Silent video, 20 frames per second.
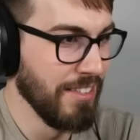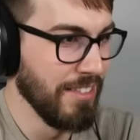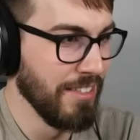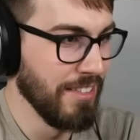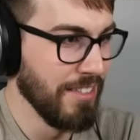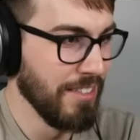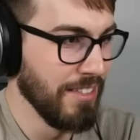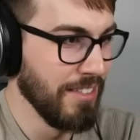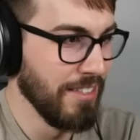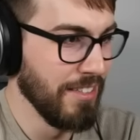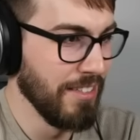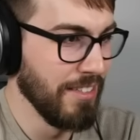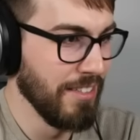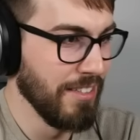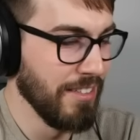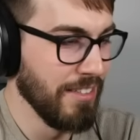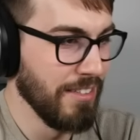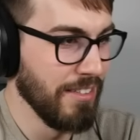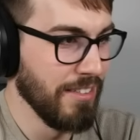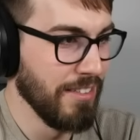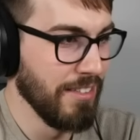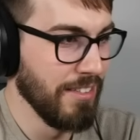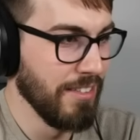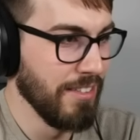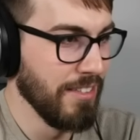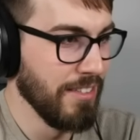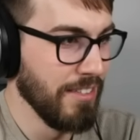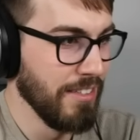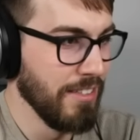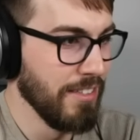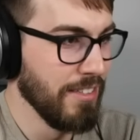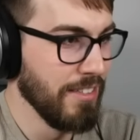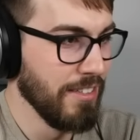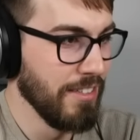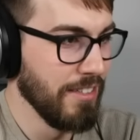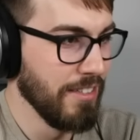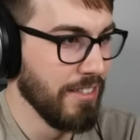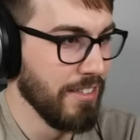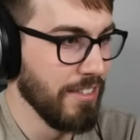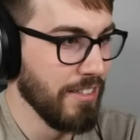
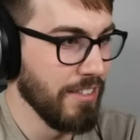Nothing is said.